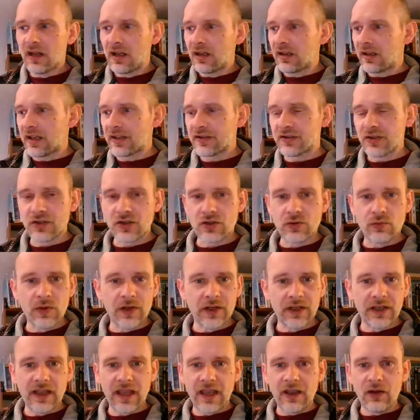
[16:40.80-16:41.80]
Let's just go in
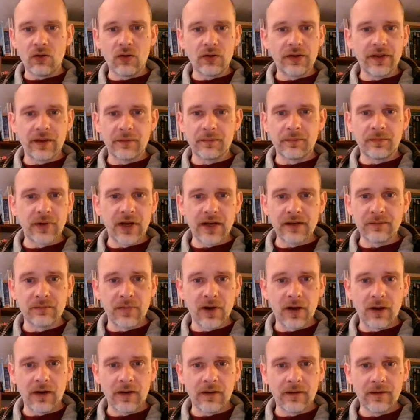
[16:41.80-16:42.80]
and get all the bread and
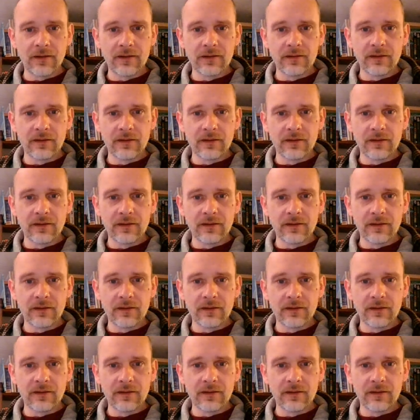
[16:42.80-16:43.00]
butter.